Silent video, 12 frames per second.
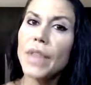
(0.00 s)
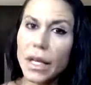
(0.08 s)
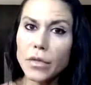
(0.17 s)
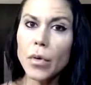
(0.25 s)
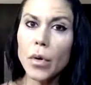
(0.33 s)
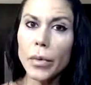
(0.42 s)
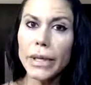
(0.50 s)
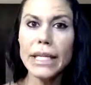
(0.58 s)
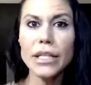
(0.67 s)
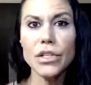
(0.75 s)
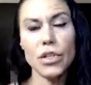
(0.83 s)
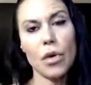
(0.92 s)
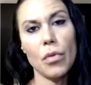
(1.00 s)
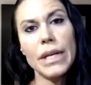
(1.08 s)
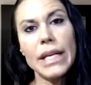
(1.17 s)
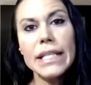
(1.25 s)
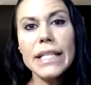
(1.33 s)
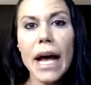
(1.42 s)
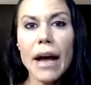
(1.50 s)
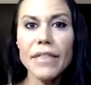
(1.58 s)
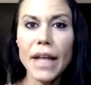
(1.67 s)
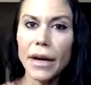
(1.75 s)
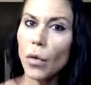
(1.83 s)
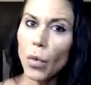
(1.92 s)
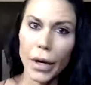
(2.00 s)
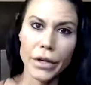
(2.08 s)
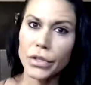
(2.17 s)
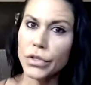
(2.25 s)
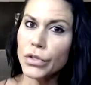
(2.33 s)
that's where we need to start. We need to have that awareness.